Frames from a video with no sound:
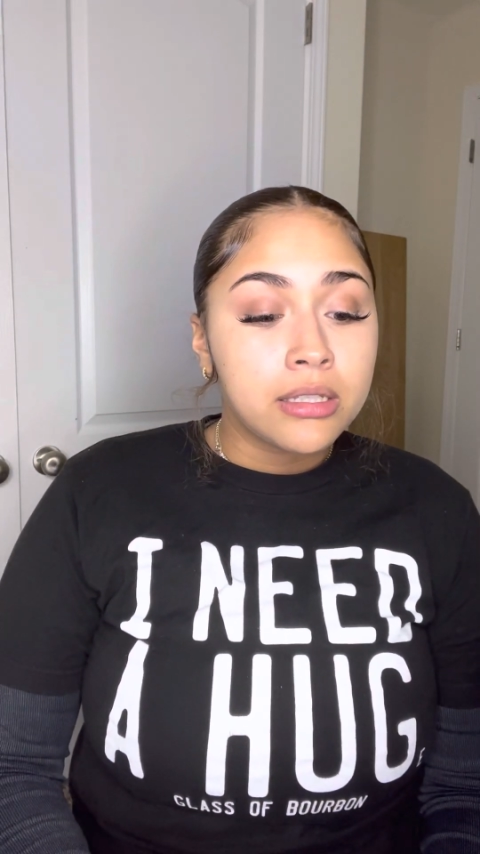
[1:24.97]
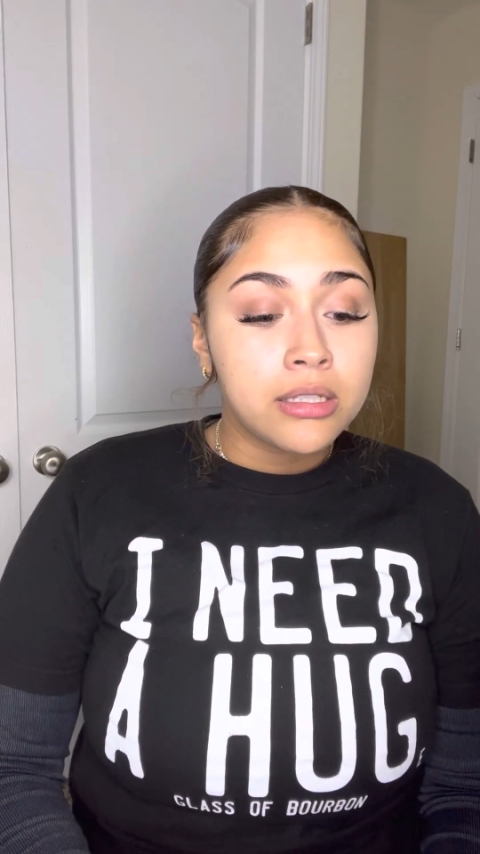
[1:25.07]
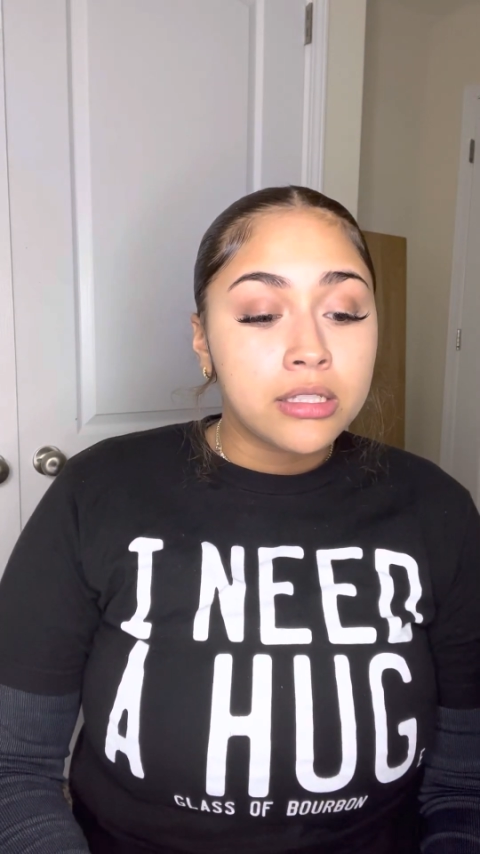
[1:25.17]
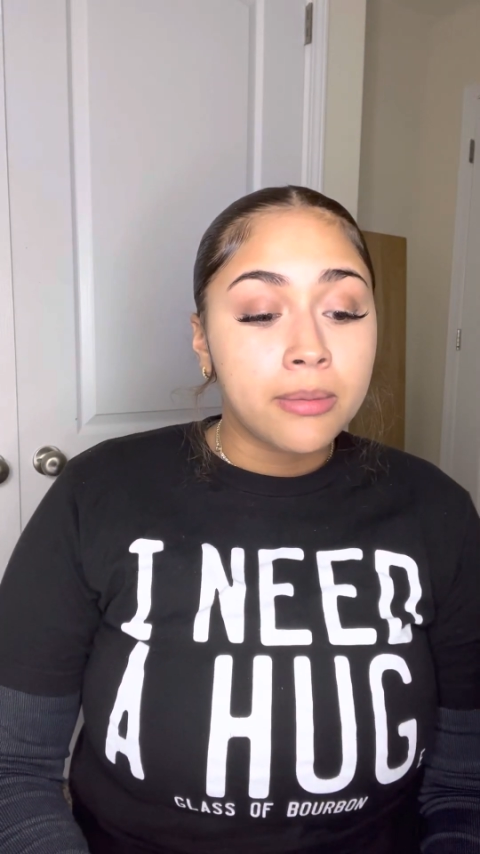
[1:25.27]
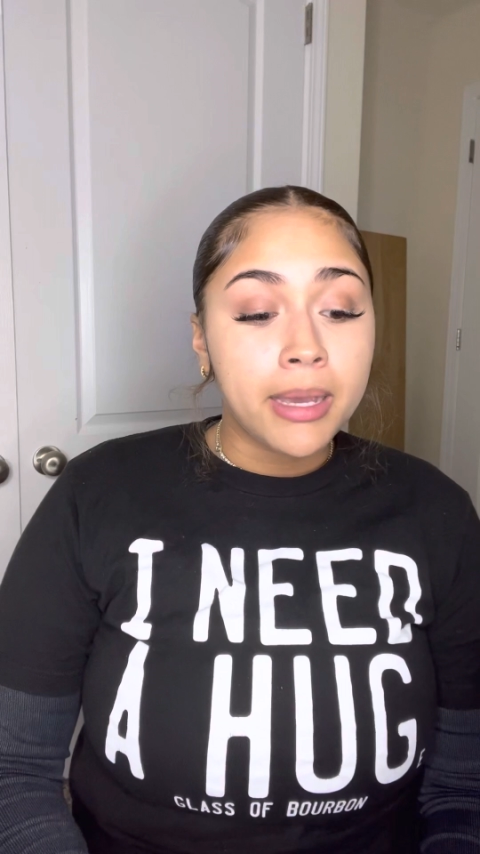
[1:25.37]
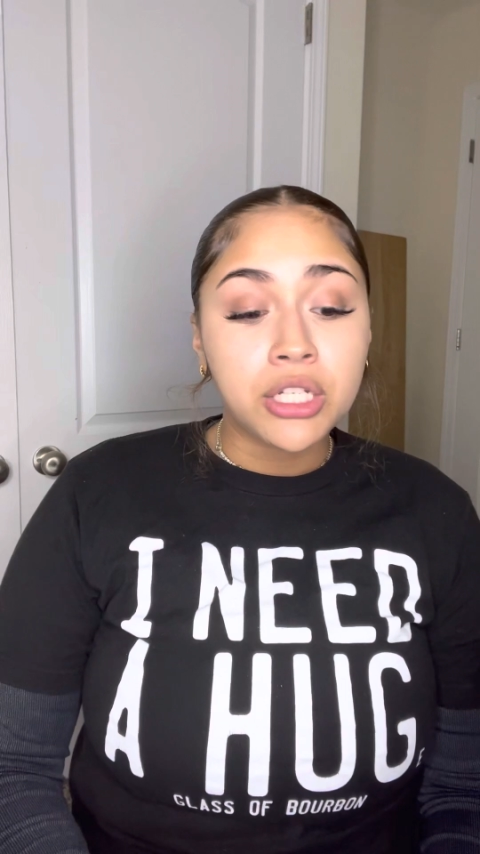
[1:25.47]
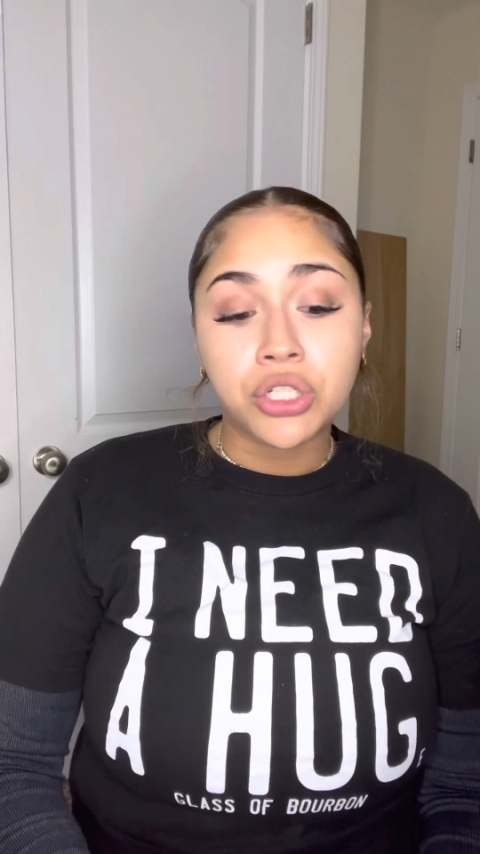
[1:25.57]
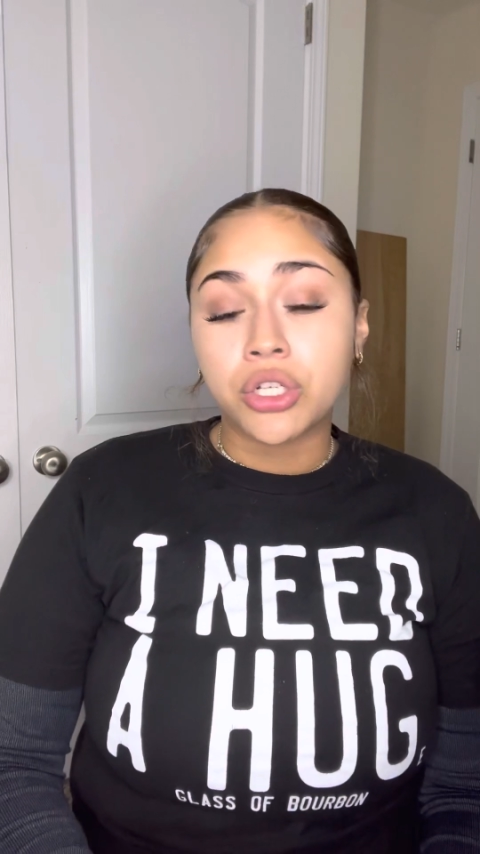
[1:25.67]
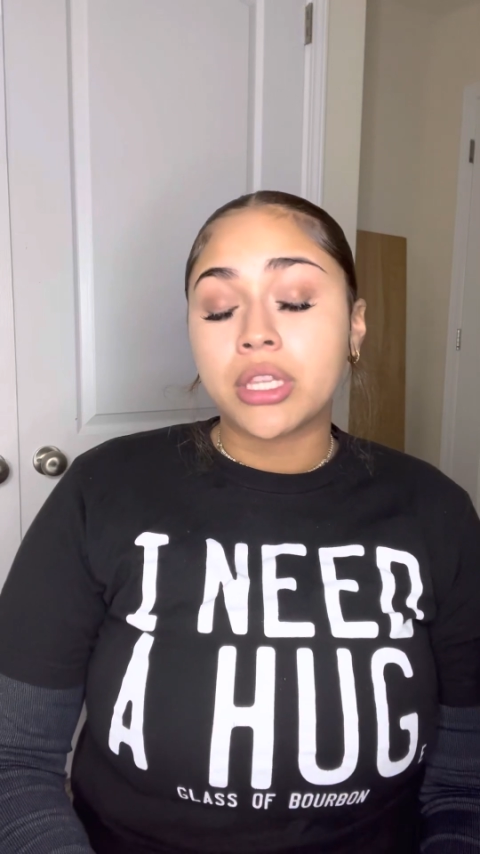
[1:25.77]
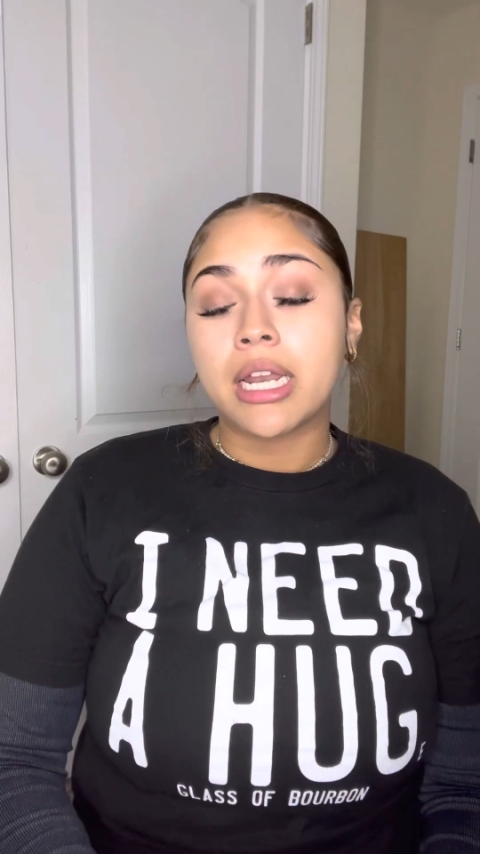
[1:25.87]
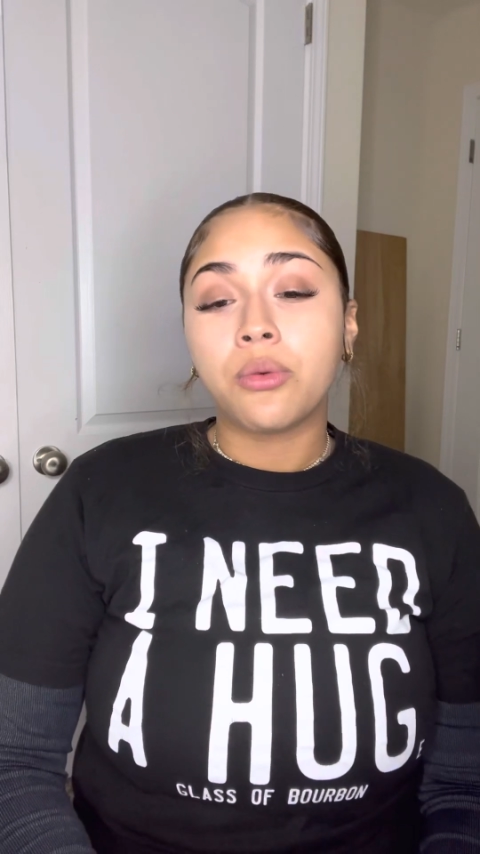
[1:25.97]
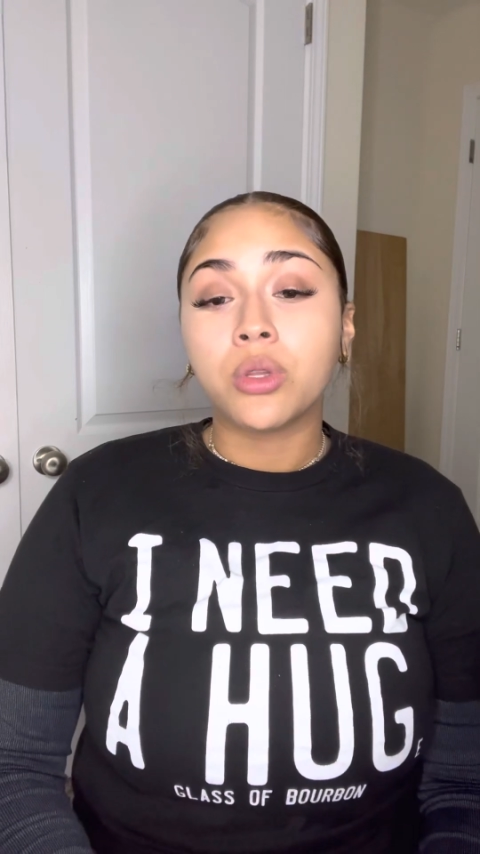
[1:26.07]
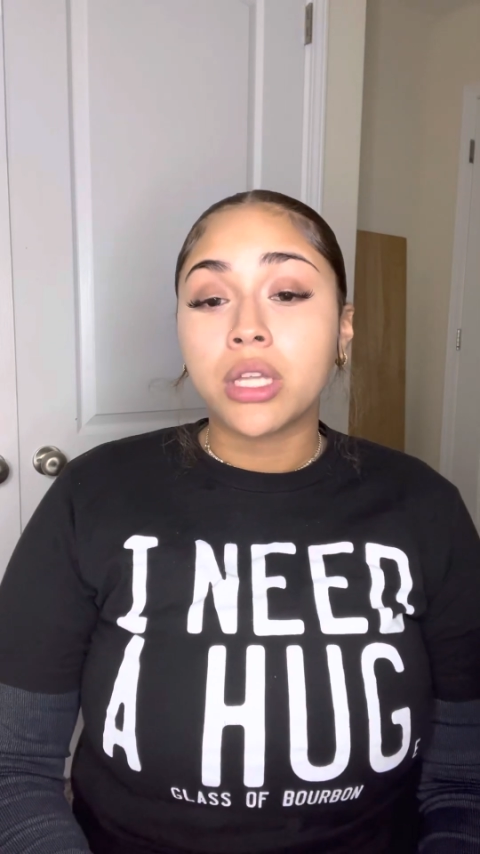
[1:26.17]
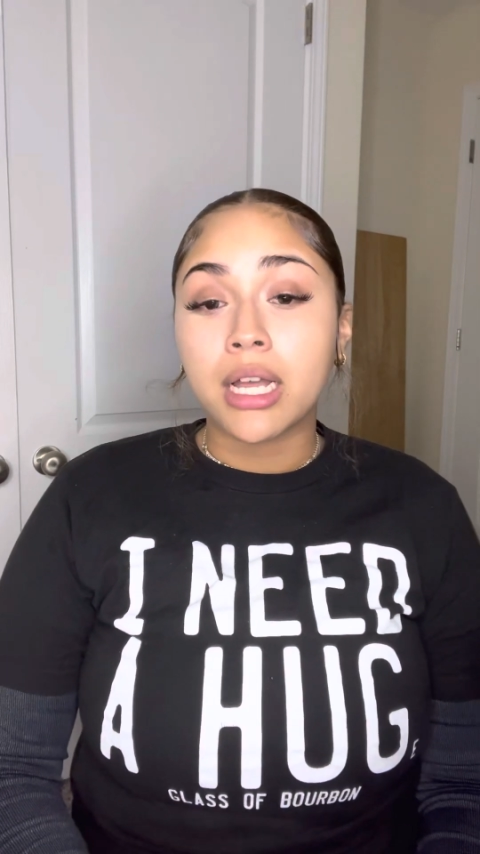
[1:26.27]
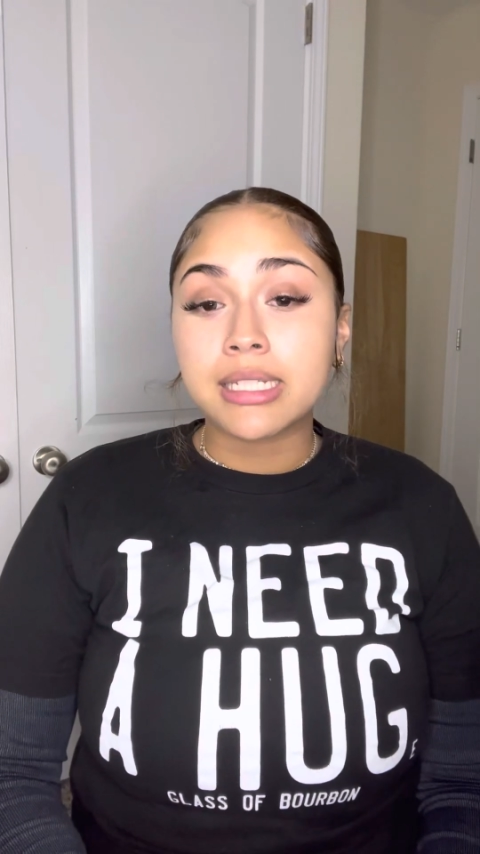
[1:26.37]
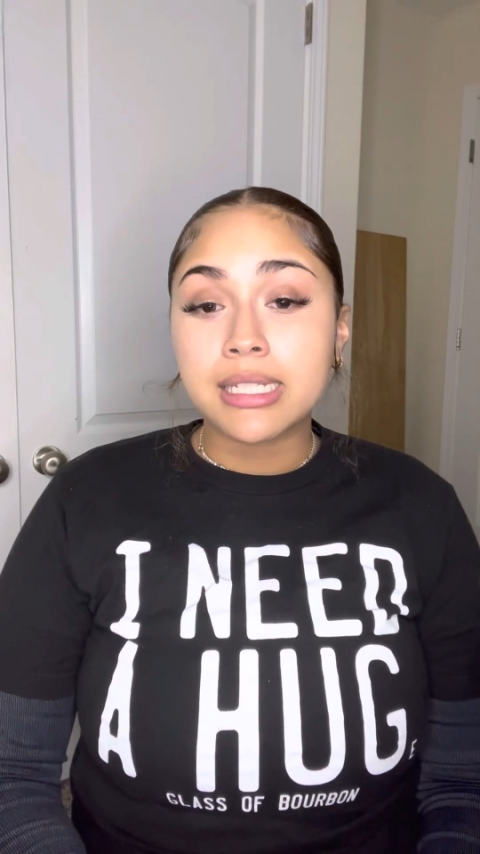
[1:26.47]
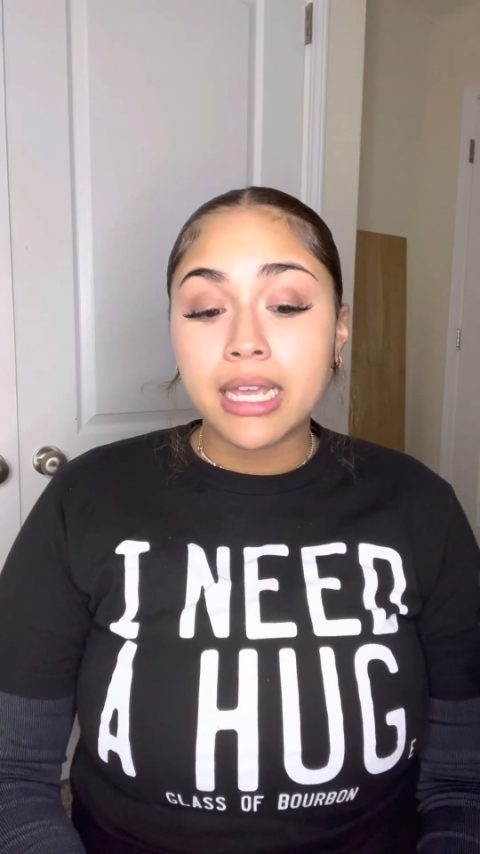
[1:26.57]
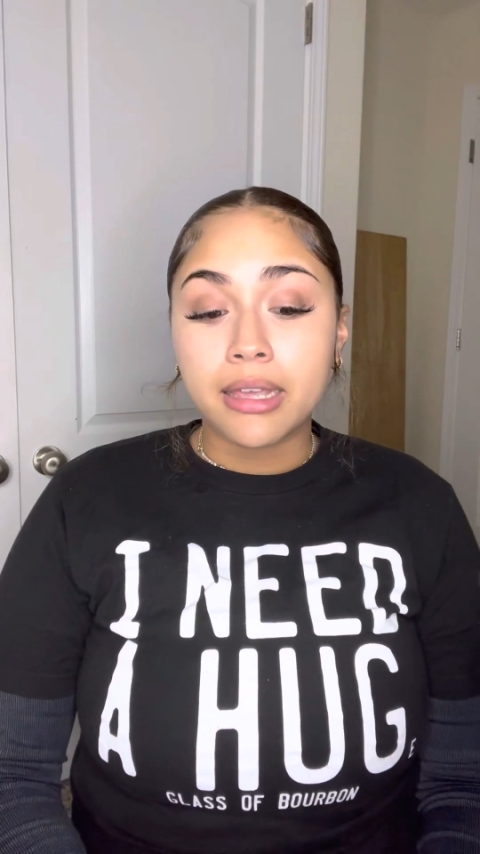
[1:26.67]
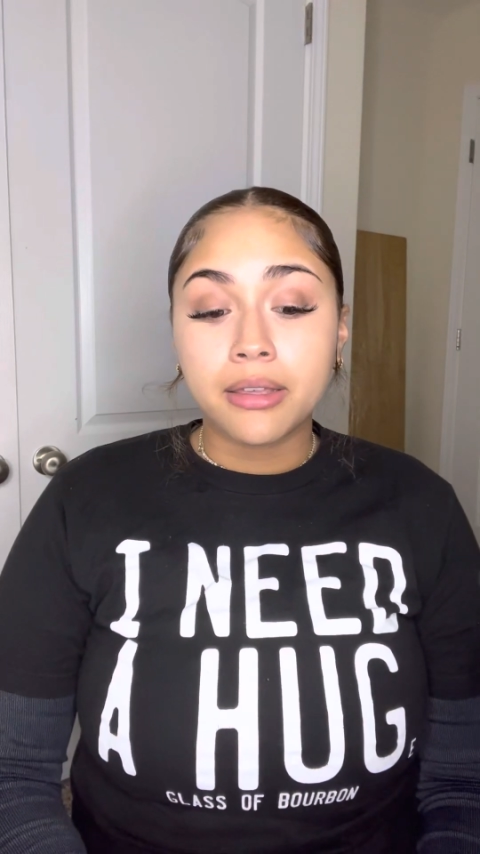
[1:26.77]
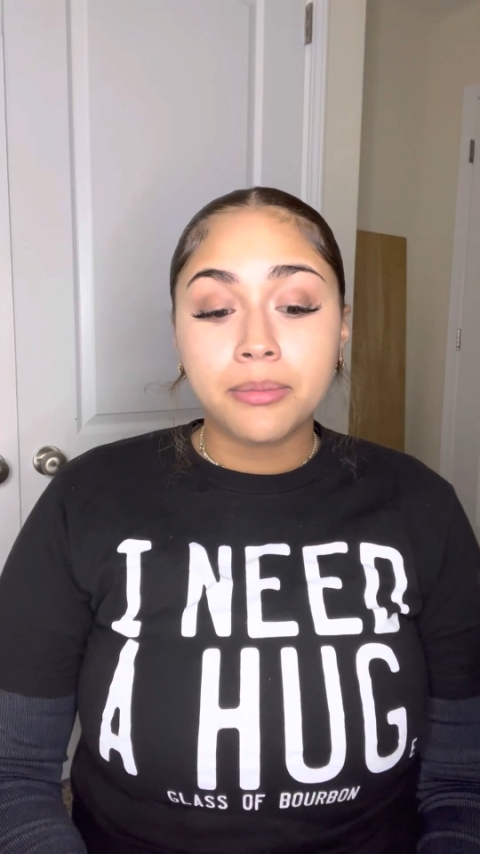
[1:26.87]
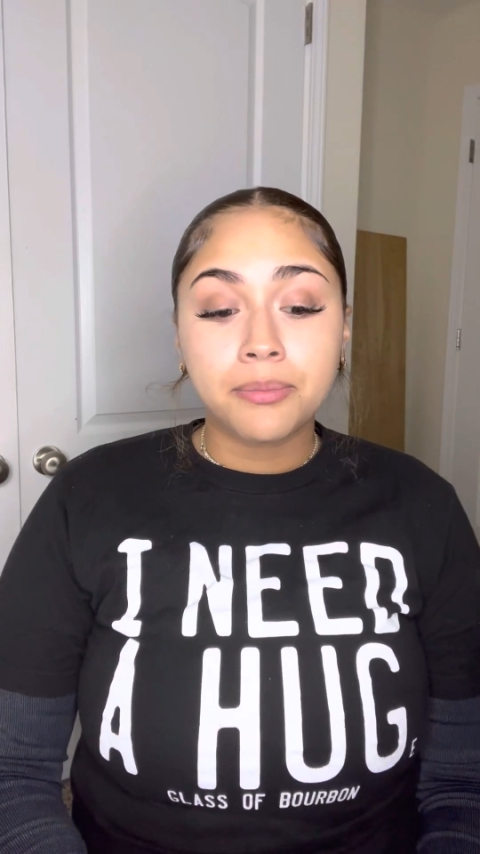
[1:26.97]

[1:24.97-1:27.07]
to make sure that it will not stick.